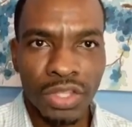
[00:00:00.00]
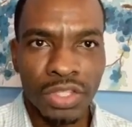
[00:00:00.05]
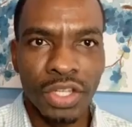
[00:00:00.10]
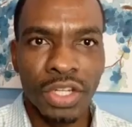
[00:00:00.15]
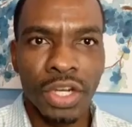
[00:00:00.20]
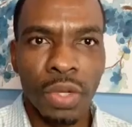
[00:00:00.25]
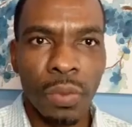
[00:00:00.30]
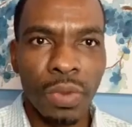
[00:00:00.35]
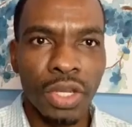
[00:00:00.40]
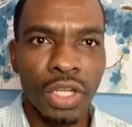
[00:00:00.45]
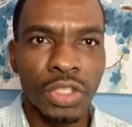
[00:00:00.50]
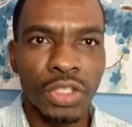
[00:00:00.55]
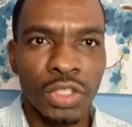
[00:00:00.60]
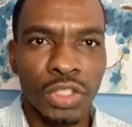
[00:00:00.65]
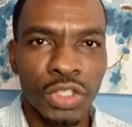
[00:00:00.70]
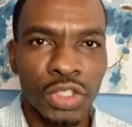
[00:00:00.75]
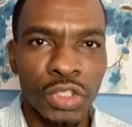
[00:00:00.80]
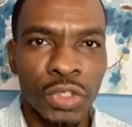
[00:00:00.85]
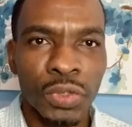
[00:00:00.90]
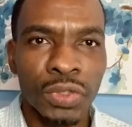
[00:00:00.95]
The other way that you
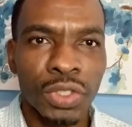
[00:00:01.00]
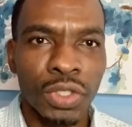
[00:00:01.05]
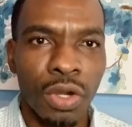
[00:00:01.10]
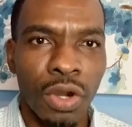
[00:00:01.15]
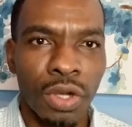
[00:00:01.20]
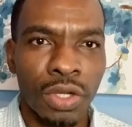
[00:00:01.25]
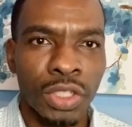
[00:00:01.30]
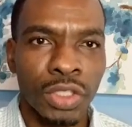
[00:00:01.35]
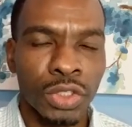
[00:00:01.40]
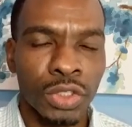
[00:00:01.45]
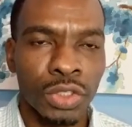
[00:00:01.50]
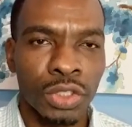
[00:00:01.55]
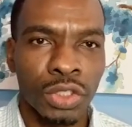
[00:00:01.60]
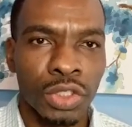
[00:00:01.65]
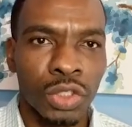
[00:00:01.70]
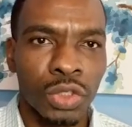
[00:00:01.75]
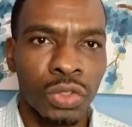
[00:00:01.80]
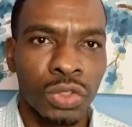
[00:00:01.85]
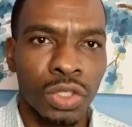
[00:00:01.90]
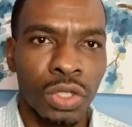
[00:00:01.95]
can choose an audience
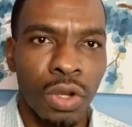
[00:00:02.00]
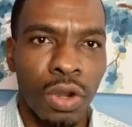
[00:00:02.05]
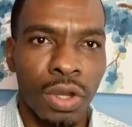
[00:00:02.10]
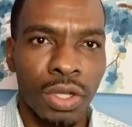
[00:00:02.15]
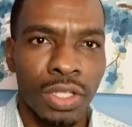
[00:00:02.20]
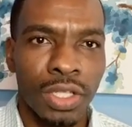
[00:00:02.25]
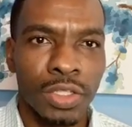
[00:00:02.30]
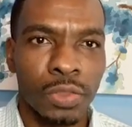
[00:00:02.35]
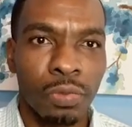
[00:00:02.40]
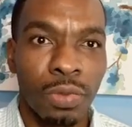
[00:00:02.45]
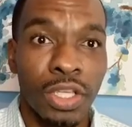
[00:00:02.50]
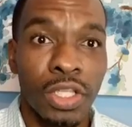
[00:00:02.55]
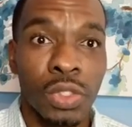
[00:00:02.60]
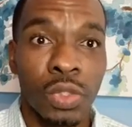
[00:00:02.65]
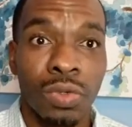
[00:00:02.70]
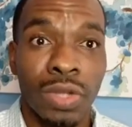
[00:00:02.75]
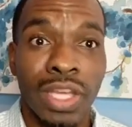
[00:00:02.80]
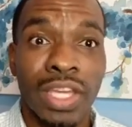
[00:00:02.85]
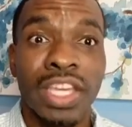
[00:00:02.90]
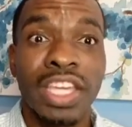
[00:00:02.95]

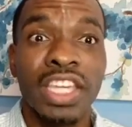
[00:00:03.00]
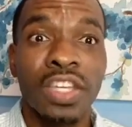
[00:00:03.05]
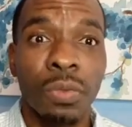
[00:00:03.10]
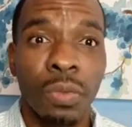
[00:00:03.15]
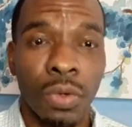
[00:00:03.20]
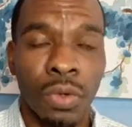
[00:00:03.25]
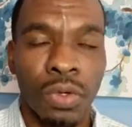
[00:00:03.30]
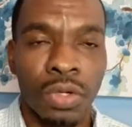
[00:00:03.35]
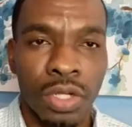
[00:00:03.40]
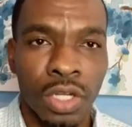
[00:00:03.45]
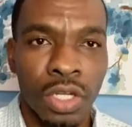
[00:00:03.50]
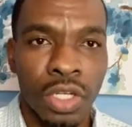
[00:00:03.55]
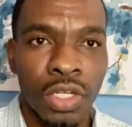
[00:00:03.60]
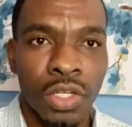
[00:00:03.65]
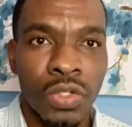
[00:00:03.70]
based on a keyword.